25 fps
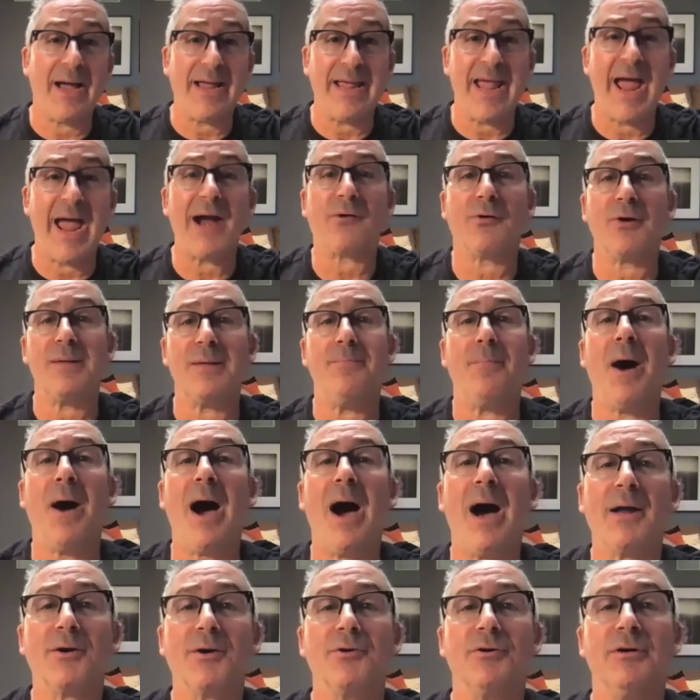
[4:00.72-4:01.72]
Harry
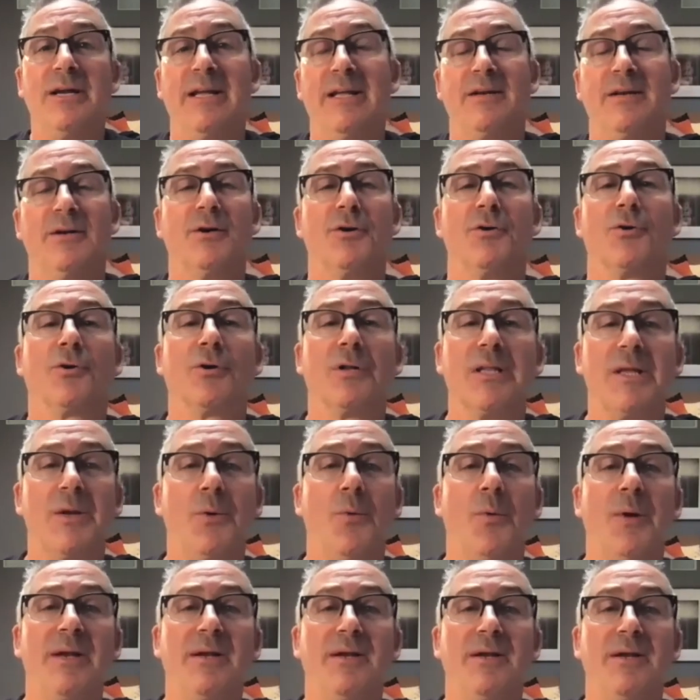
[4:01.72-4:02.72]
Potter in an early
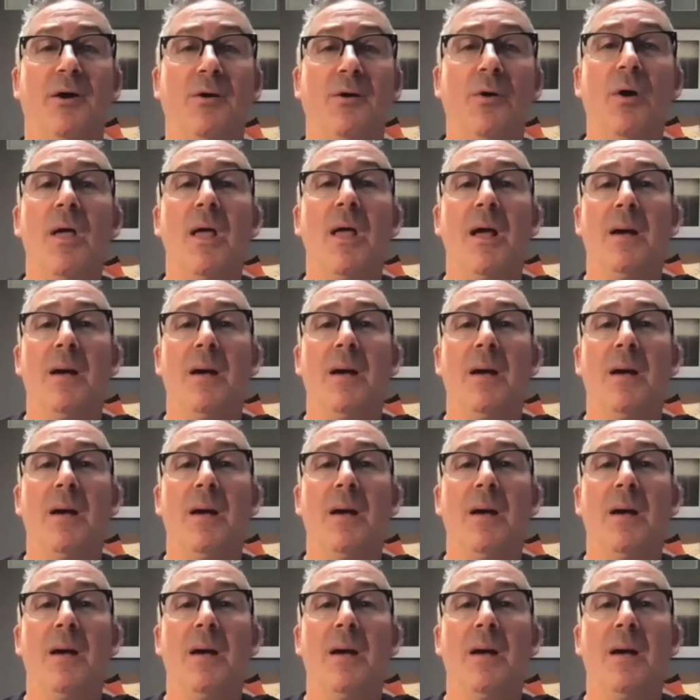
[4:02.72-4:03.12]
window,